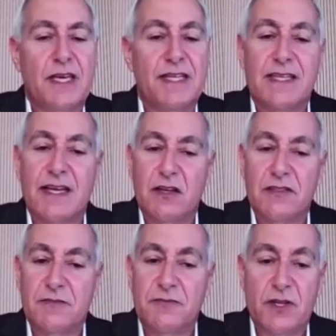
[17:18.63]
It
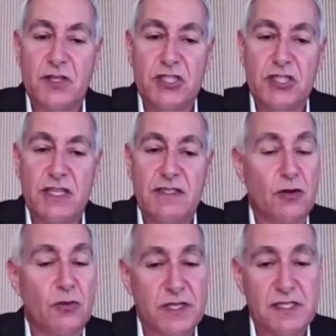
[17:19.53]
cannot differentiate
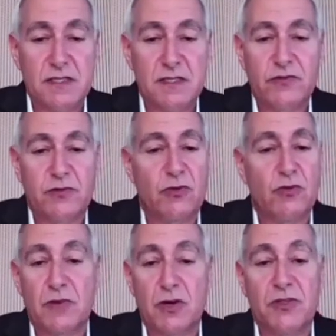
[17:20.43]
a recent from a
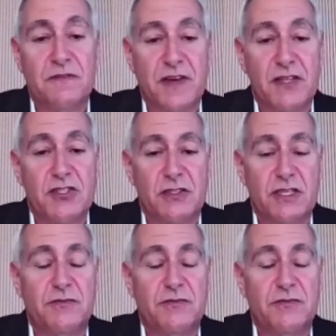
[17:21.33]
remote infection.